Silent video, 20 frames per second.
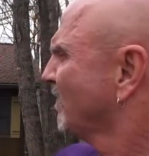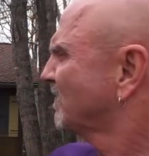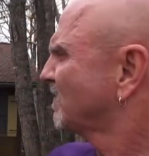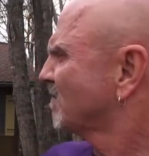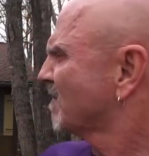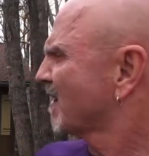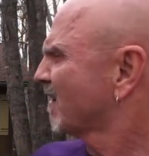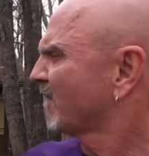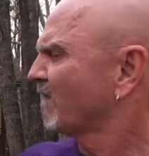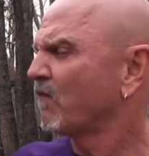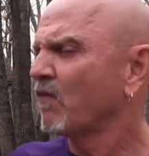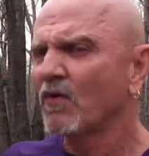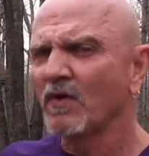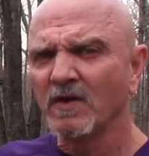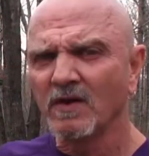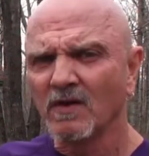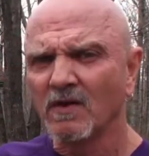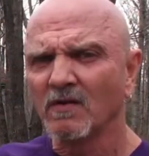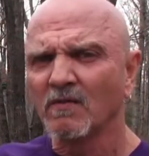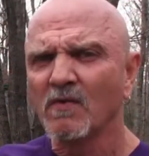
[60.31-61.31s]
It's about a
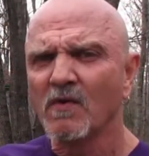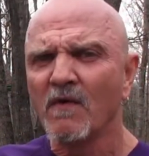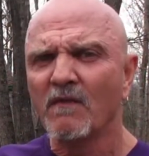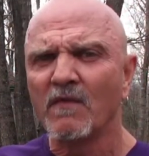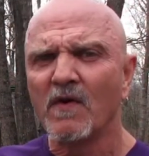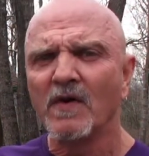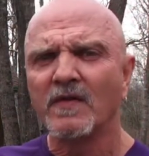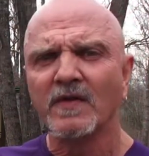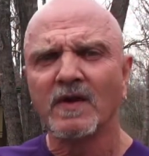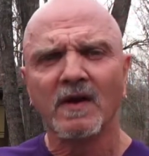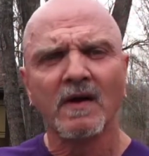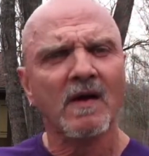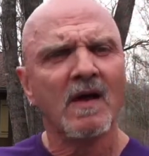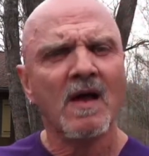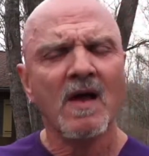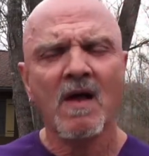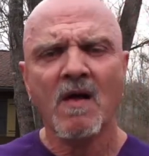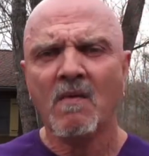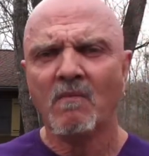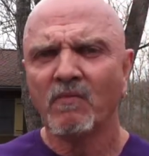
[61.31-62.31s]
40-year roof on there.
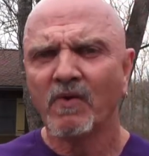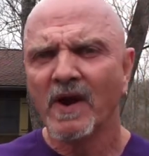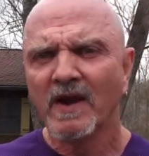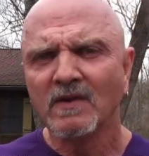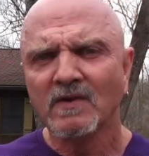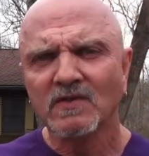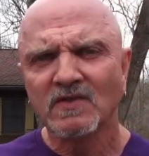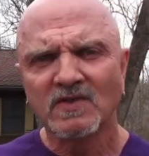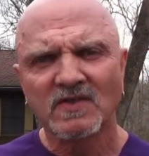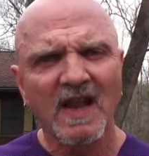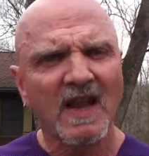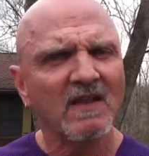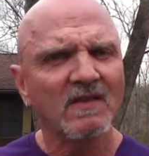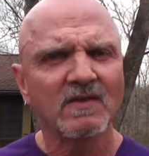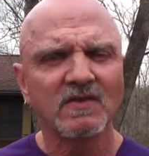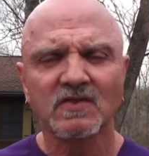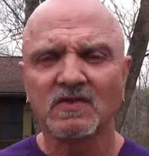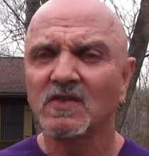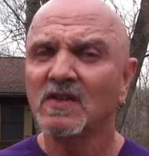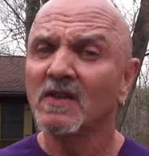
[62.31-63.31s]
Brand new
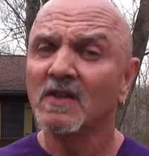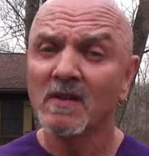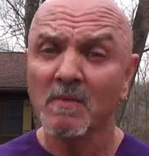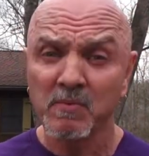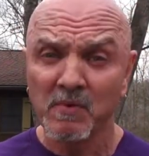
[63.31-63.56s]
stainless steel